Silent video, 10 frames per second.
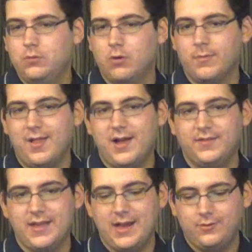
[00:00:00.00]

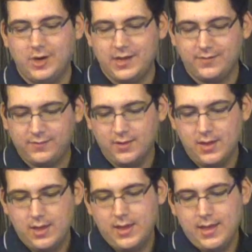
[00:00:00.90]
normalized address,
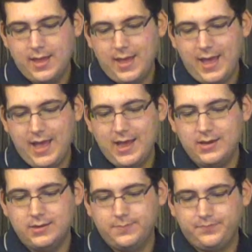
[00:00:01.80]
and